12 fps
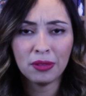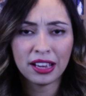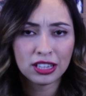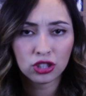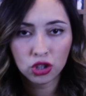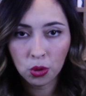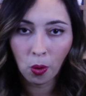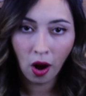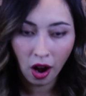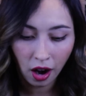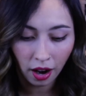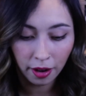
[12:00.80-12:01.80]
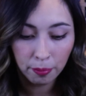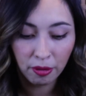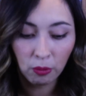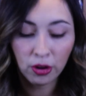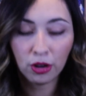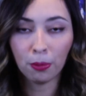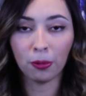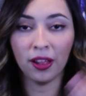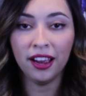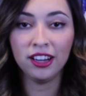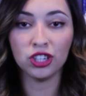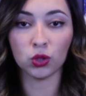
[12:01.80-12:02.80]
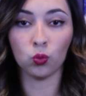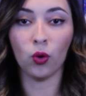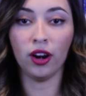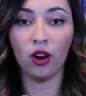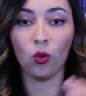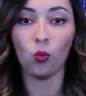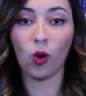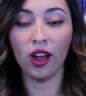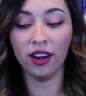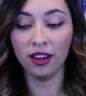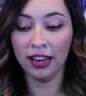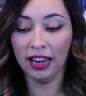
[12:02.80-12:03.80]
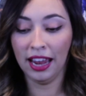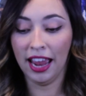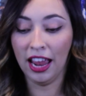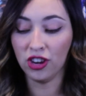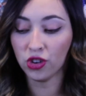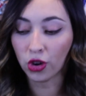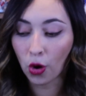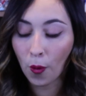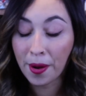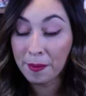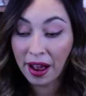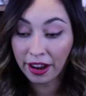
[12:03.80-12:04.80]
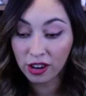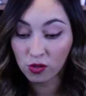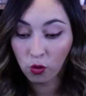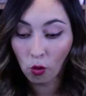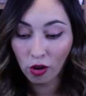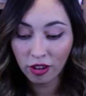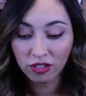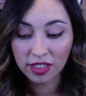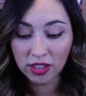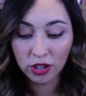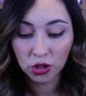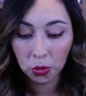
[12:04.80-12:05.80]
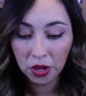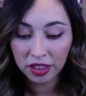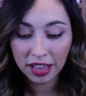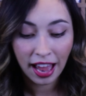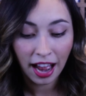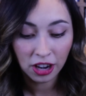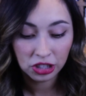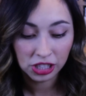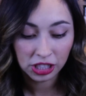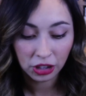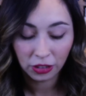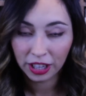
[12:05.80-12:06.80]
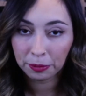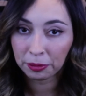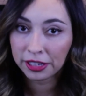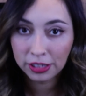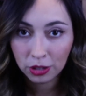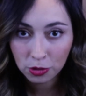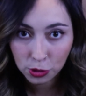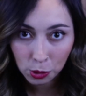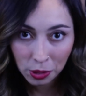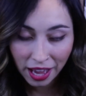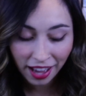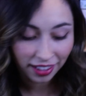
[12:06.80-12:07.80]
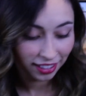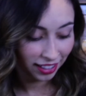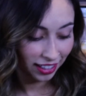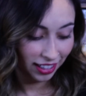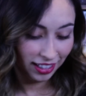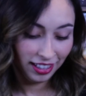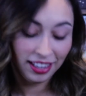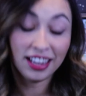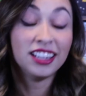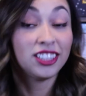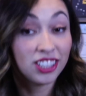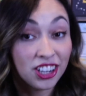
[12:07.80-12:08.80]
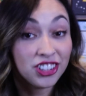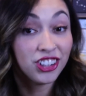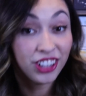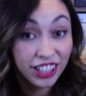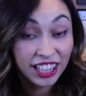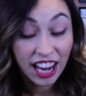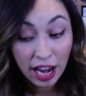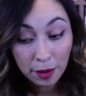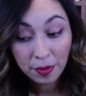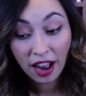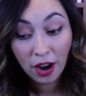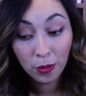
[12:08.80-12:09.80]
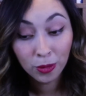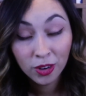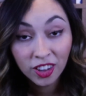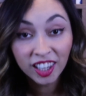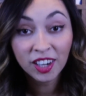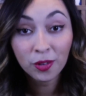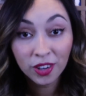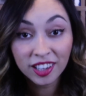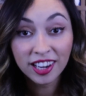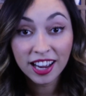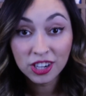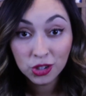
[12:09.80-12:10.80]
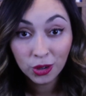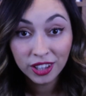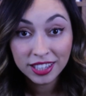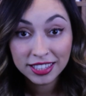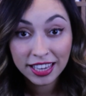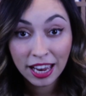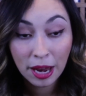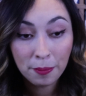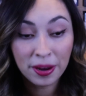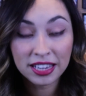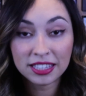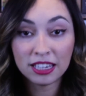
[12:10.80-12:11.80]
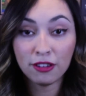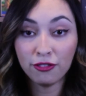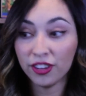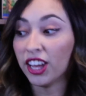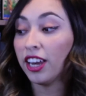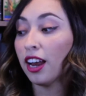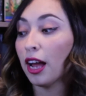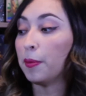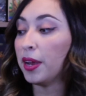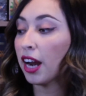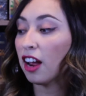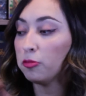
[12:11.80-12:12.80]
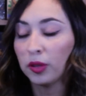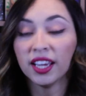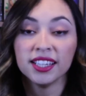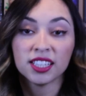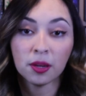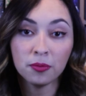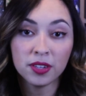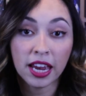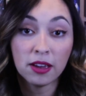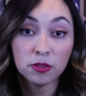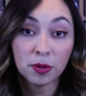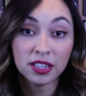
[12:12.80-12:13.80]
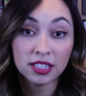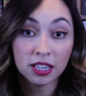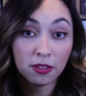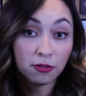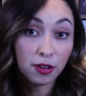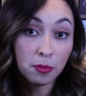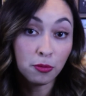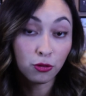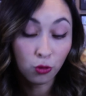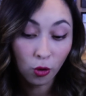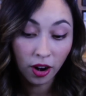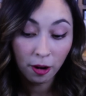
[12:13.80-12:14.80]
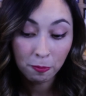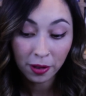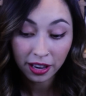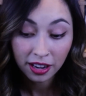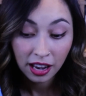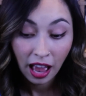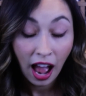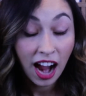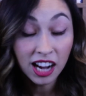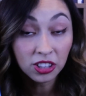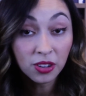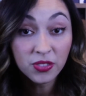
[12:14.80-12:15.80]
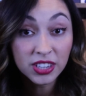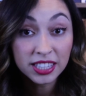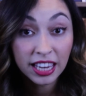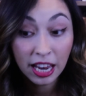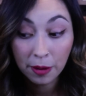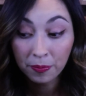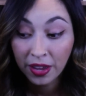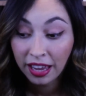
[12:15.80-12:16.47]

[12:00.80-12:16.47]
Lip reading: like it's too hard, but when you're playing just one-on-one and you're going back and forth and they're doing actions that you're like, please don't do that, it's such a good game. I really, really enjoy this game by Steve Finn. I mean, I've played some games by Steve Finn before, but I love this game.